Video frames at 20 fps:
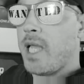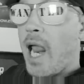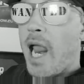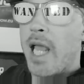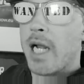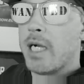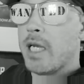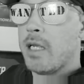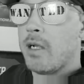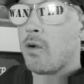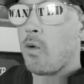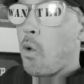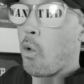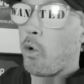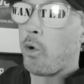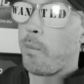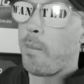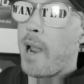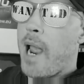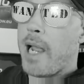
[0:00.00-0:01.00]
candidate
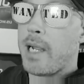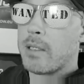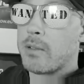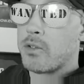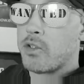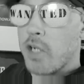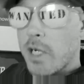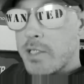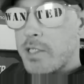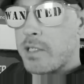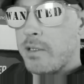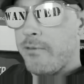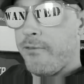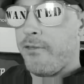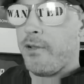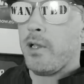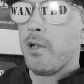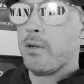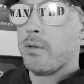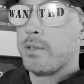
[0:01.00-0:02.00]
quarterback Justin
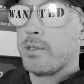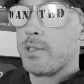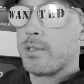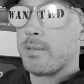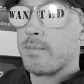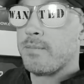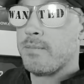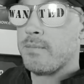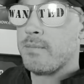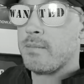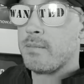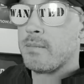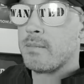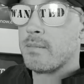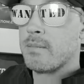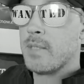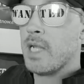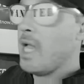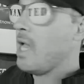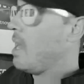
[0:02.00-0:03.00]
Fields,
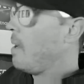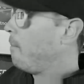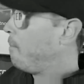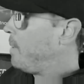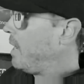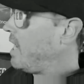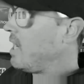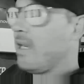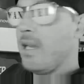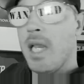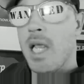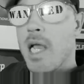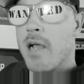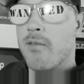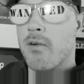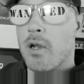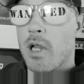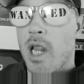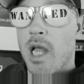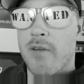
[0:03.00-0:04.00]
beat the
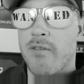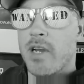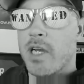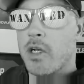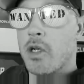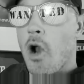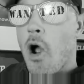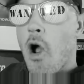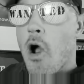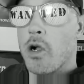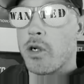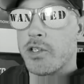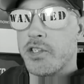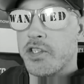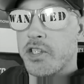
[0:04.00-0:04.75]
ever-loving dog